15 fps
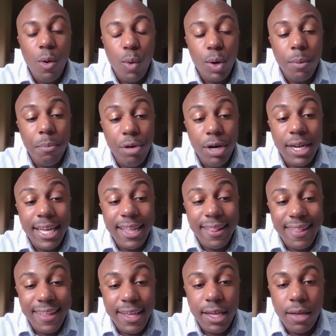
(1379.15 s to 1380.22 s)
or bringing
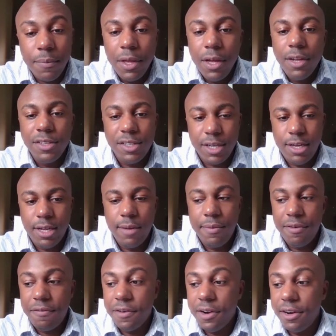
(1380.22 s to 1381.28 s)
them to come in
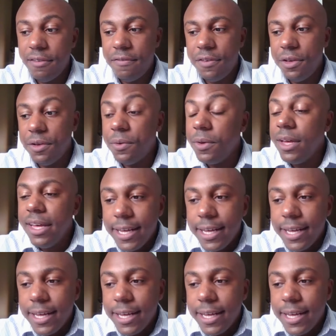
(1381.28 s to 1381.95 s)
front you,